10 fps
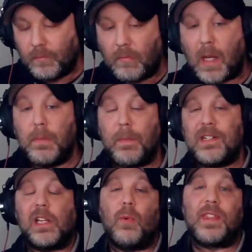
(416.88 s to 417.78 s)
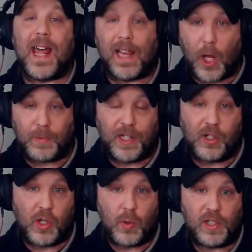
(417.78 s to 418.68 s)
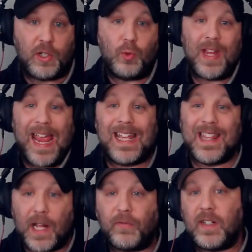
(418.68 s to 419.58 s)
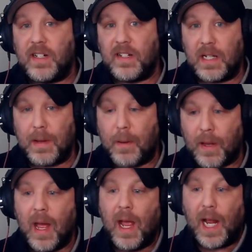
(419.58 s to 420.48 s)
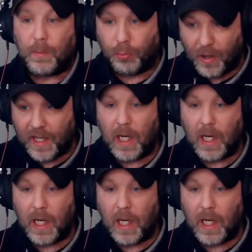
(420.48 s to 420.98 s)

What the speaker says: But basically what that allowed me to do is to take that VTT map and break it up